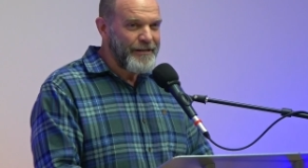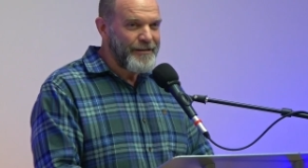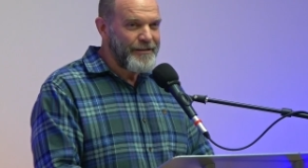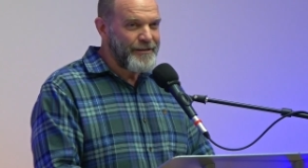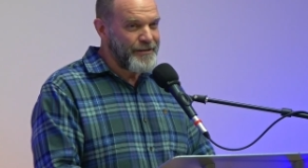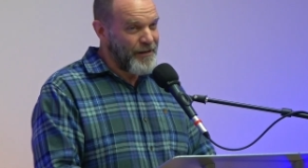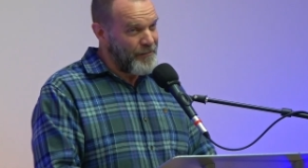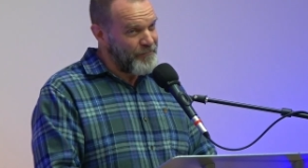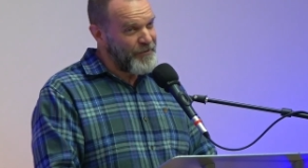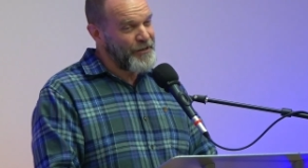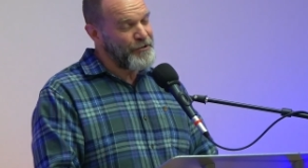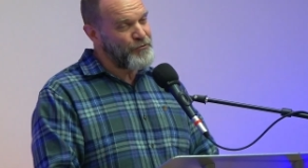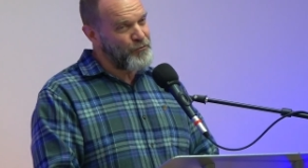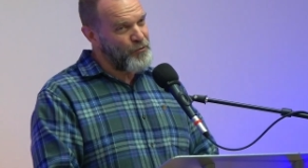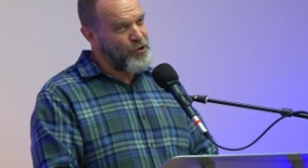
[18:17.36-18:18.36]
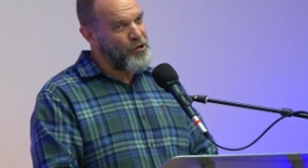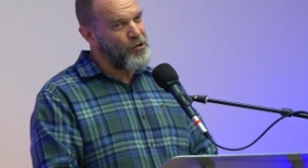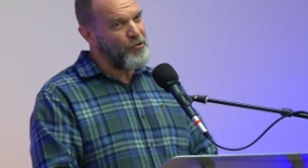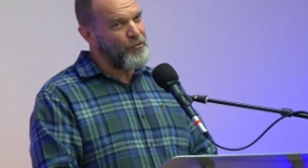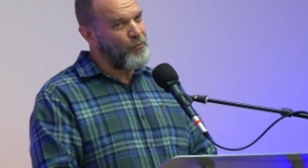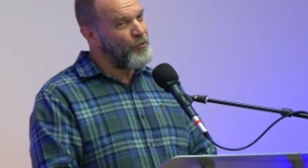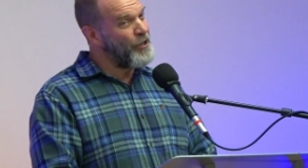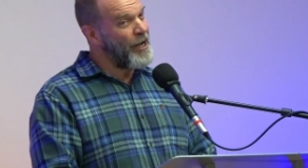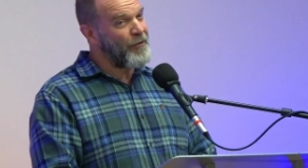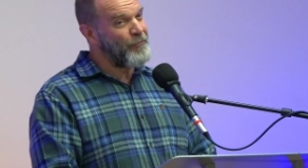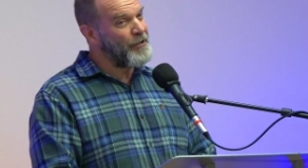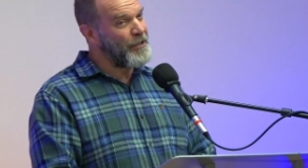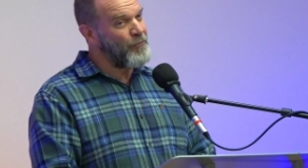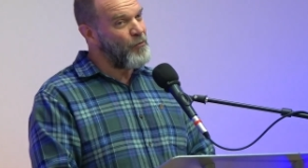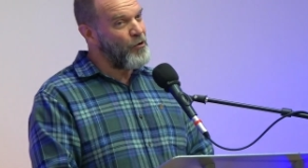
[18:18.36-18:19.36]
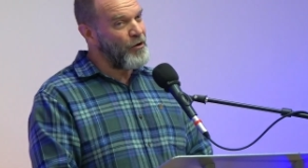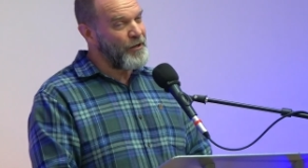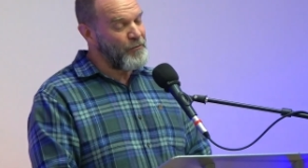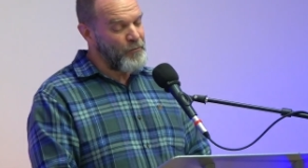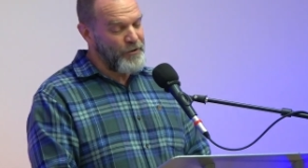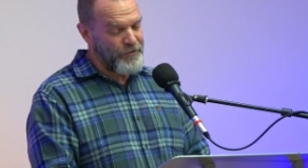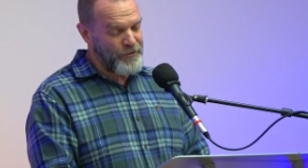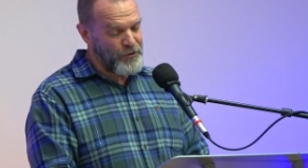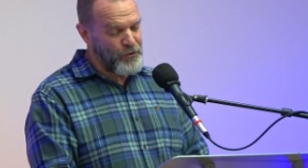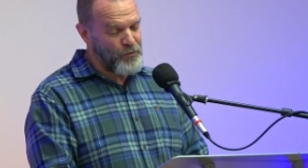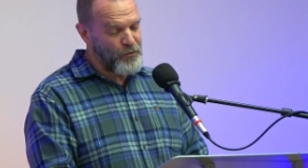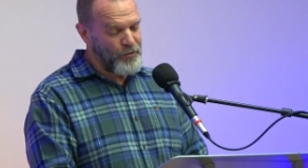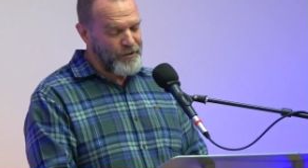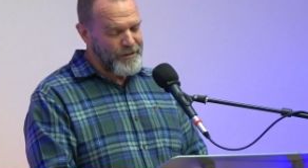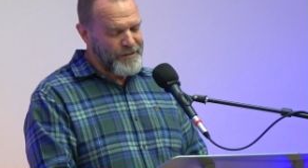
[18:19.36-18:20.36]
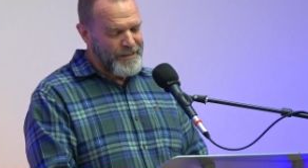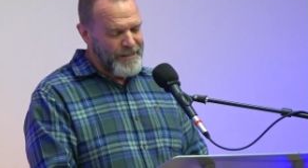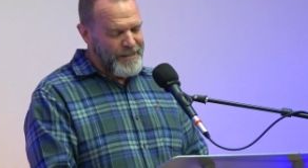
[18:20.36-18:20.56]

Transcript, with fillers: something's wrong. We're not really walking with the Lord.